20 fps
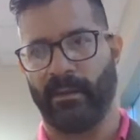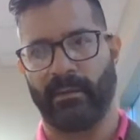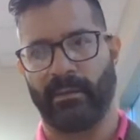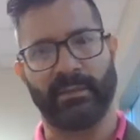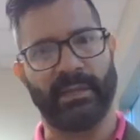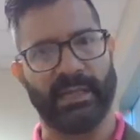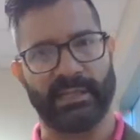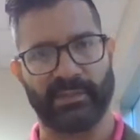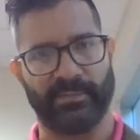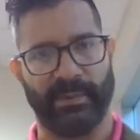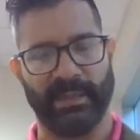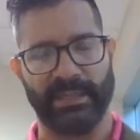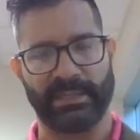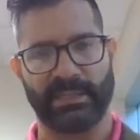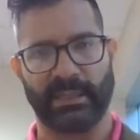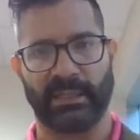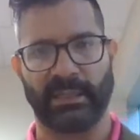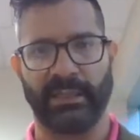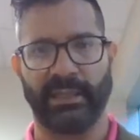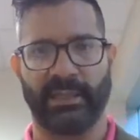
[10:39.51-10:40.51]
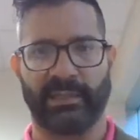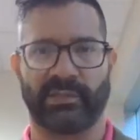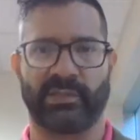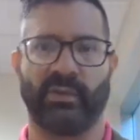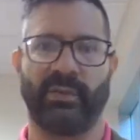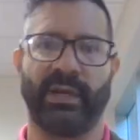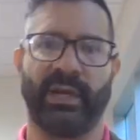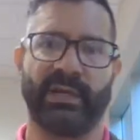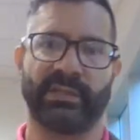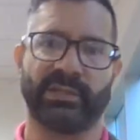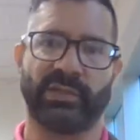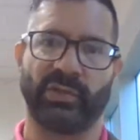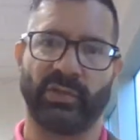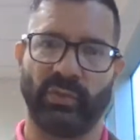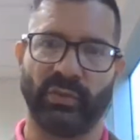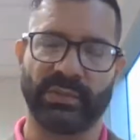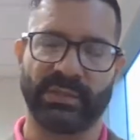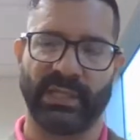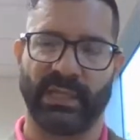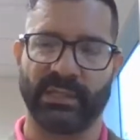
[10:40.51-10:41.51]
That's basically it. So it has two
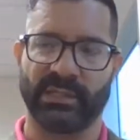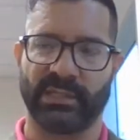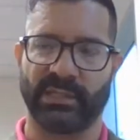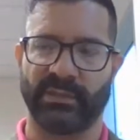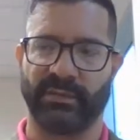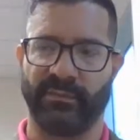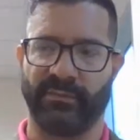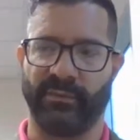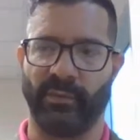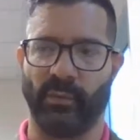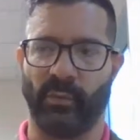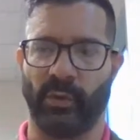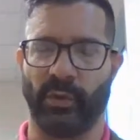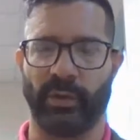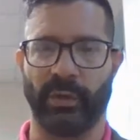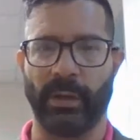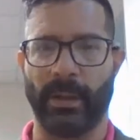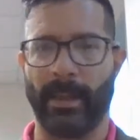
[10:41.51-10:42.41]
senses of the word.